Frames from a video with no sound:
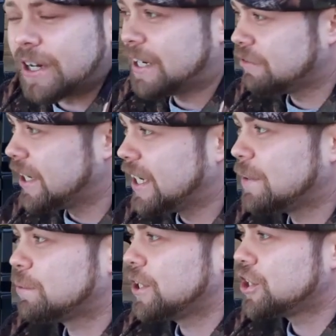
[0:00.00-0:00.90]

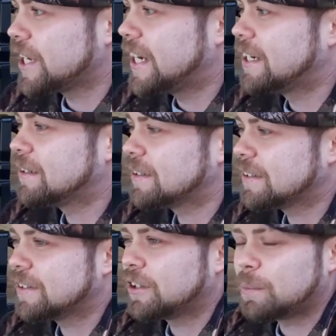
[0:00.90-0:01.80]
Really appreciate
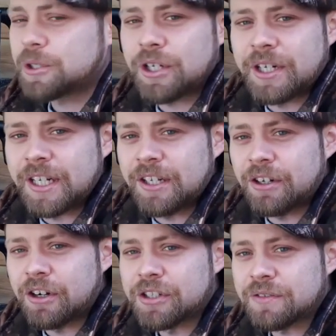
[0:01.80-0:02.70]
the opportunity
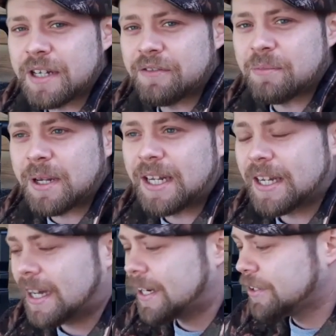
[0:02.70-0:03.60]
you guys have given
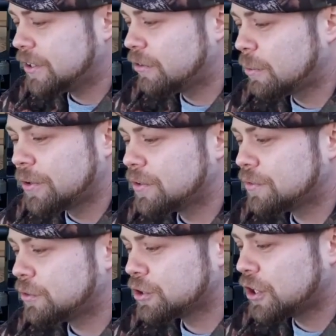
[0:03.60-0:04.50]
me, and you're a
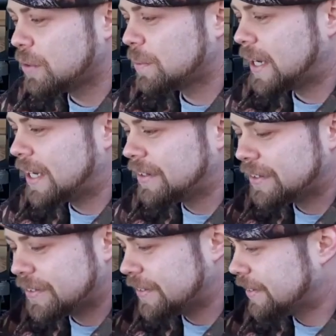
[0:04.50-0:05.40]
wonderful shot,
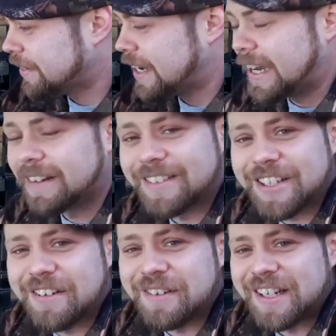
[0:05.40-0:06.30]
and yeah,
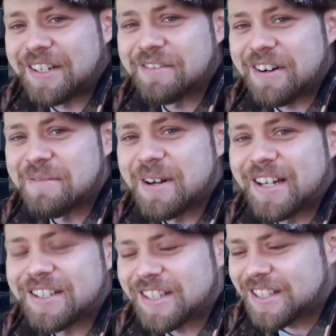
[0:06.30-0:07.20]
so thank you very
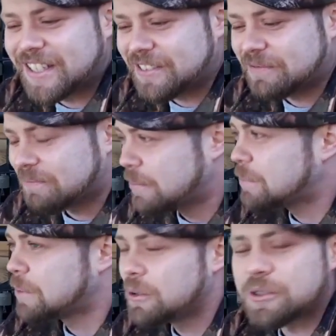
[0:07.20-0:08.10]
much. It's
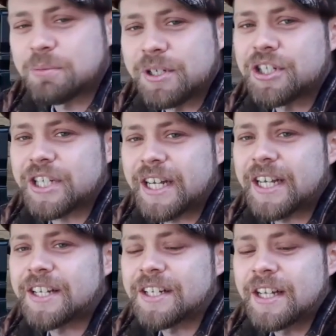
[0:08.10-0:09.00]
most
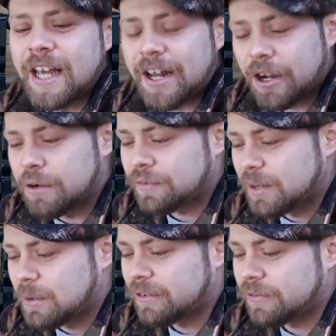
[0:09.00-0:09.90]
appreciated, and
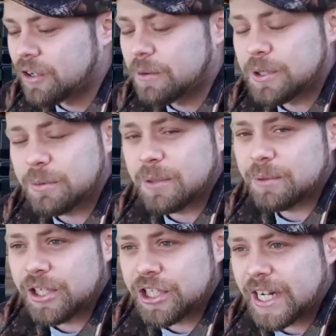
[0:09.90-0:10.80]
hopefully my reviewers will
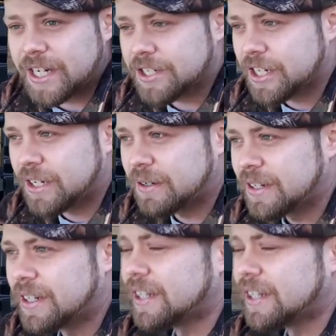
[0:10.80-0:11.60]
appreciate it too,